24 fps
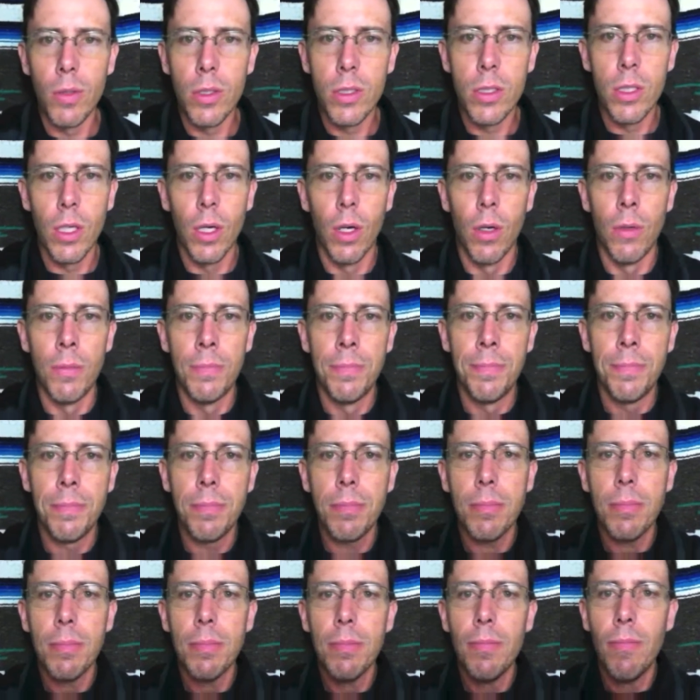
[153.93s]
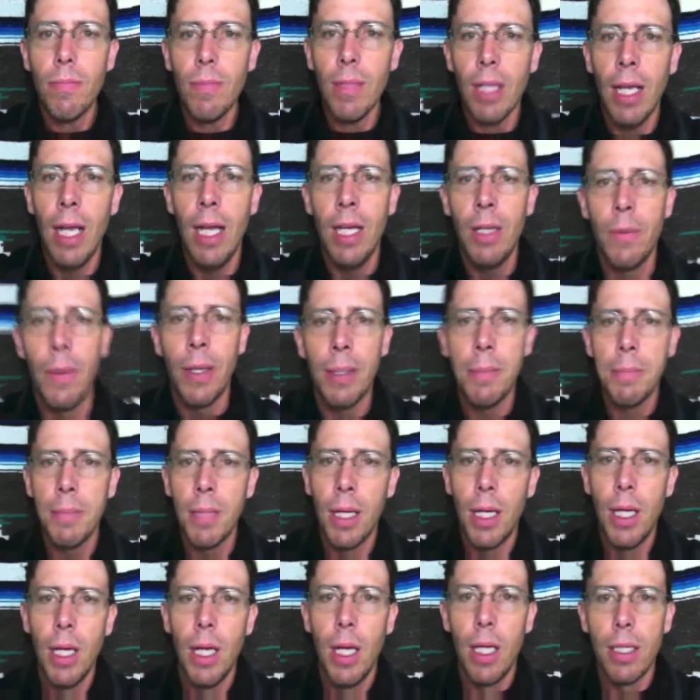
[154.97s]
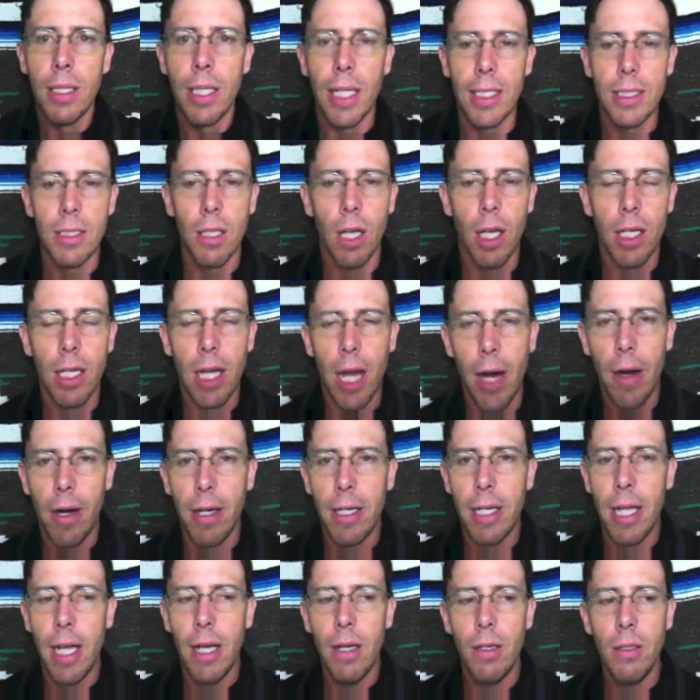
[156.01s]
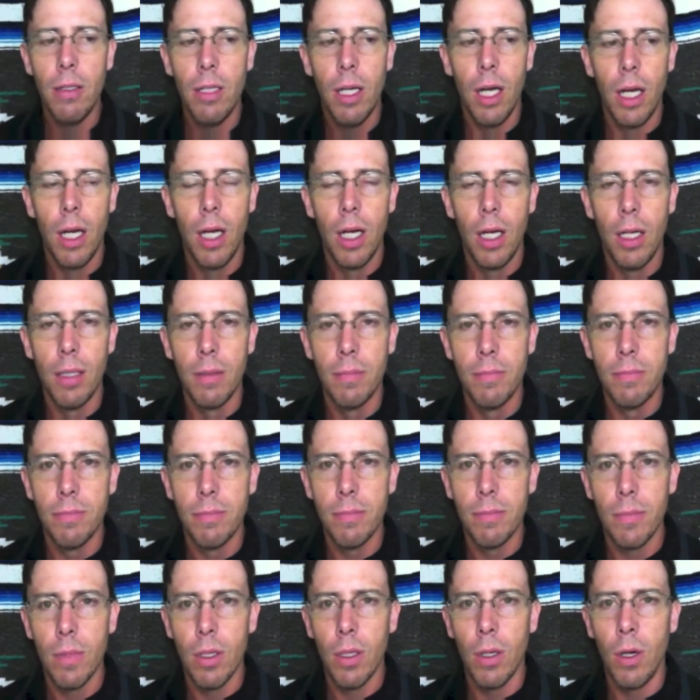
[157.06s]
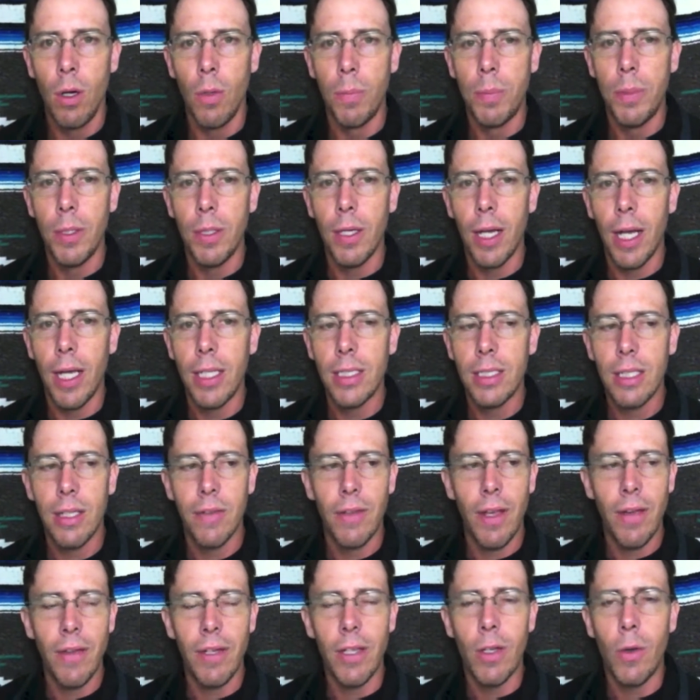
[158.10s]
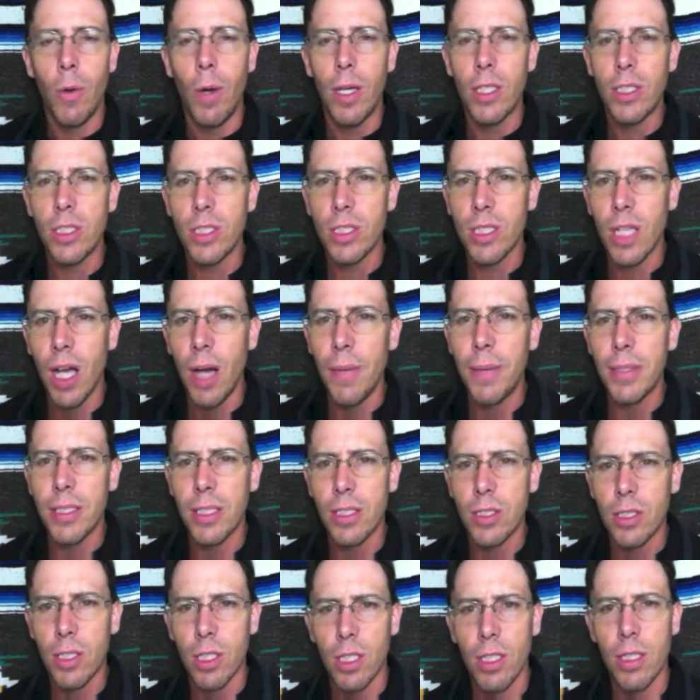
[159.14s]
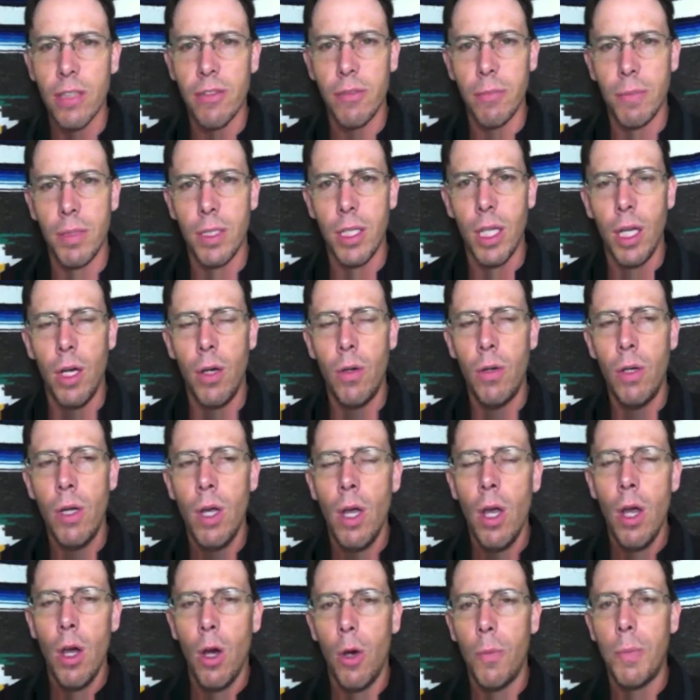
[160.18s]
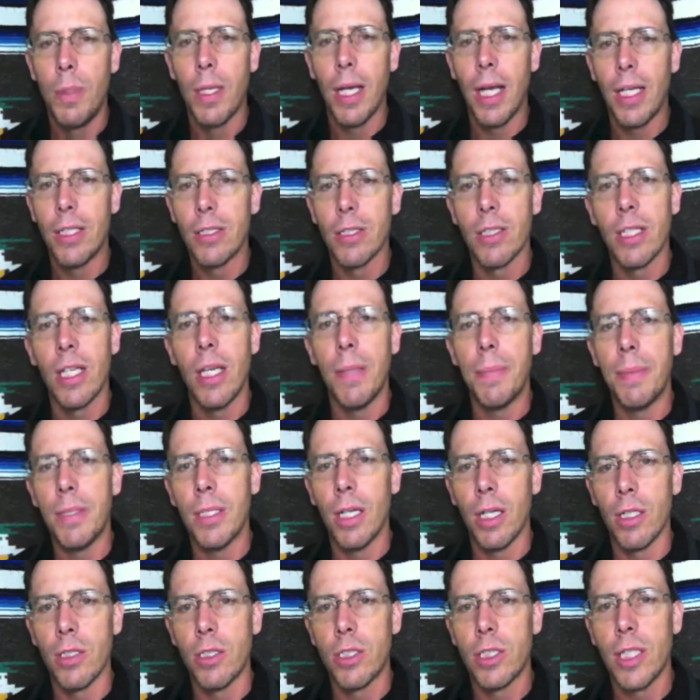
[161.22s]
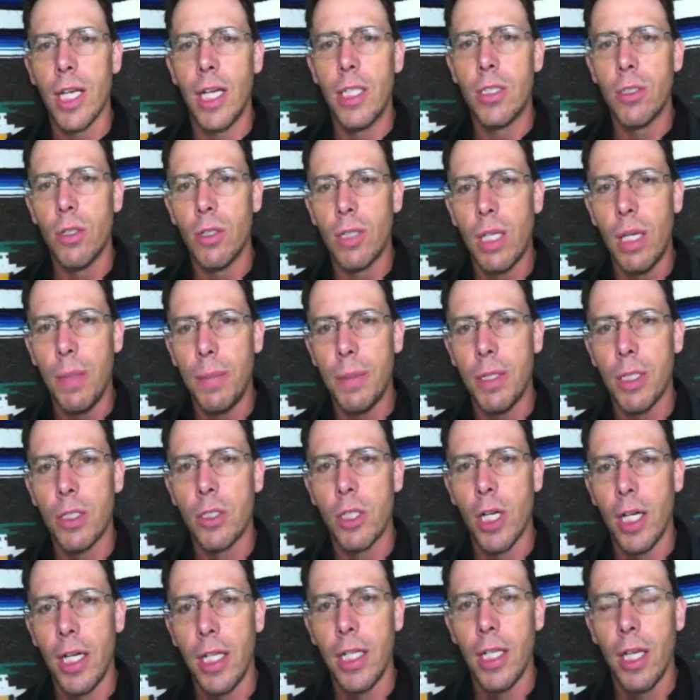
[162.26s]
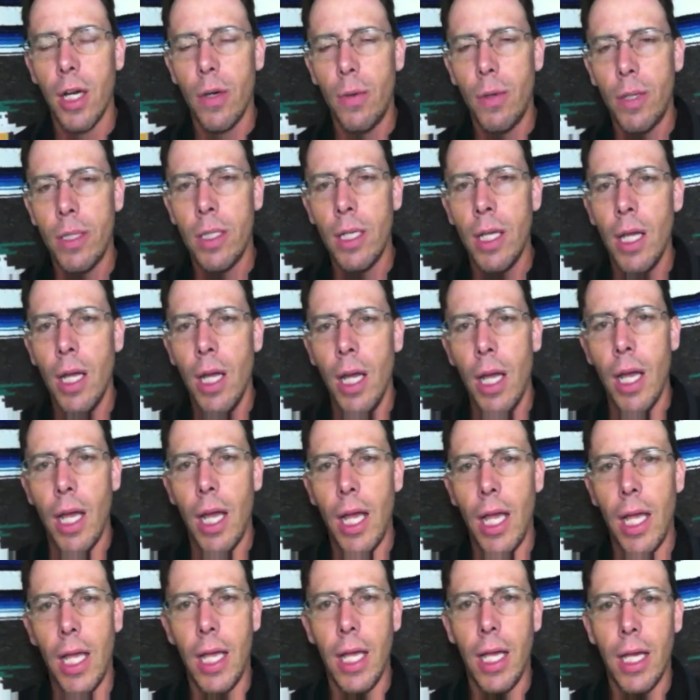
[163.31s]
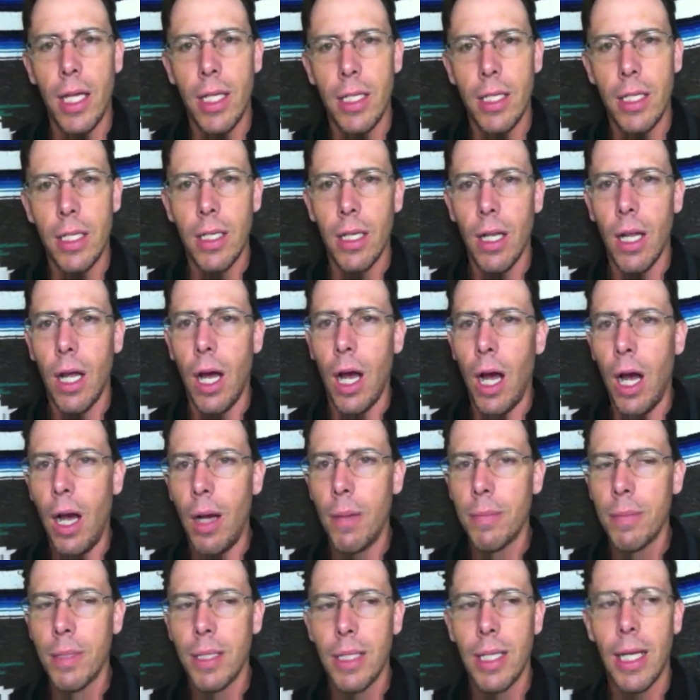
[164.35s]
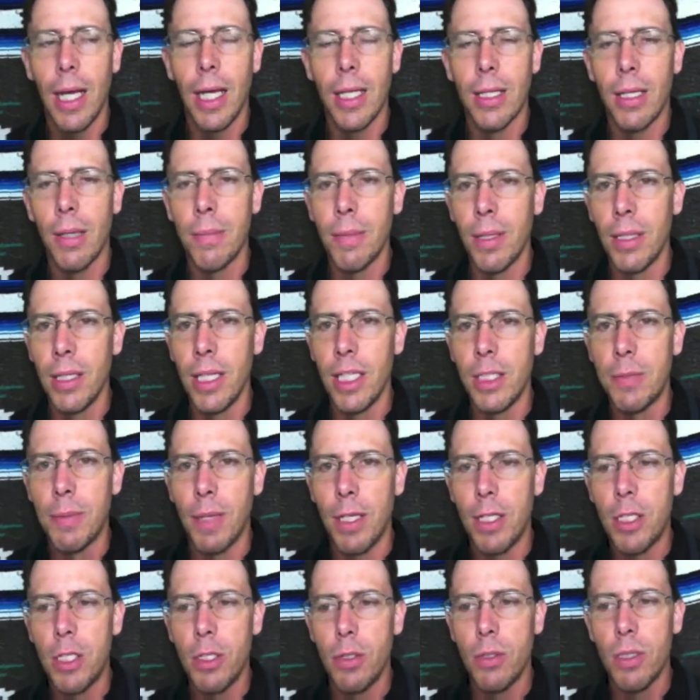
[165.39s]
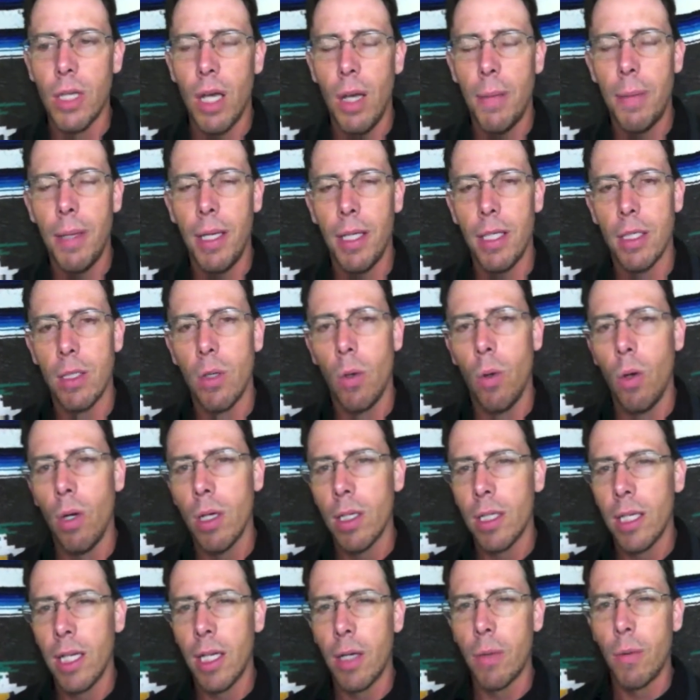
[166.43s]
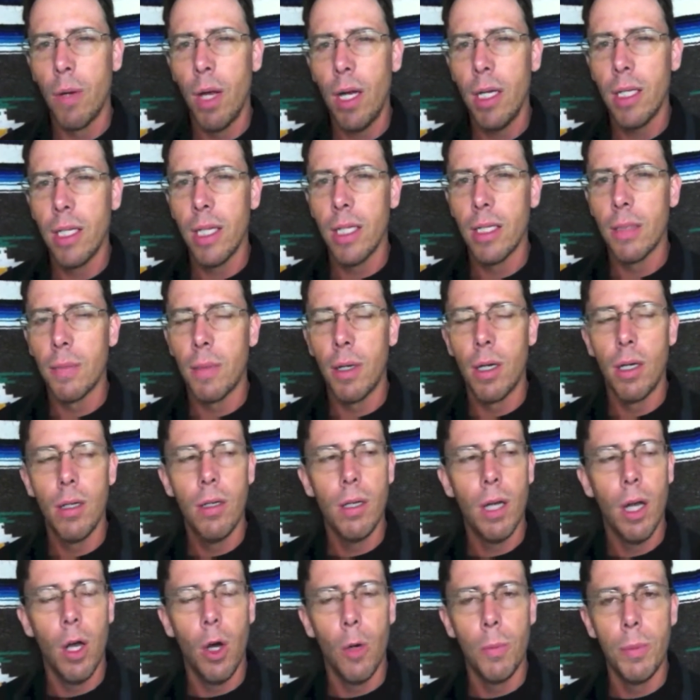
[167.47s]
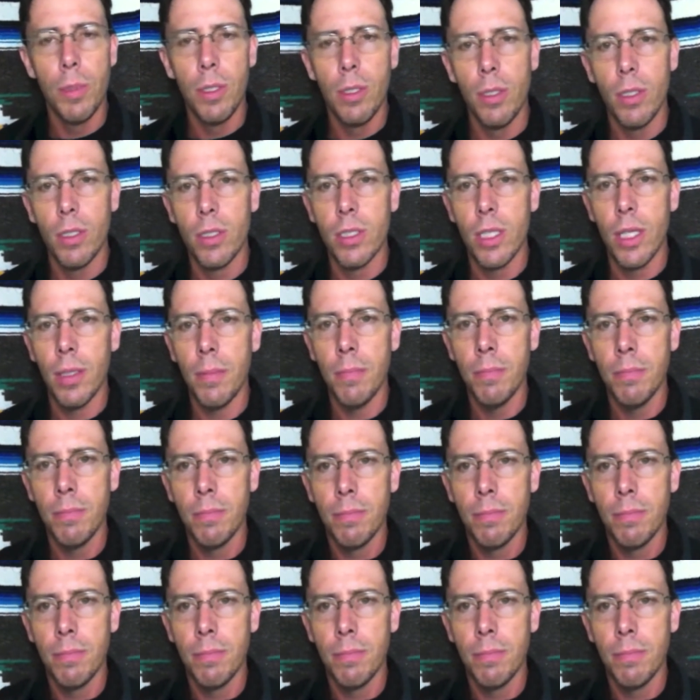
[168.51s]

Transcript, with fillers: So anyway, that's all I got right now. Um, Hope you guys, if you have any questions, comments, concerns, leave them below. Hope you guys are keeping on schedule, keeping your training going. And I'm going to get out there. I'm going to lace my shoes up, hit the door, and get a run again tomorrow. I hope you do the same.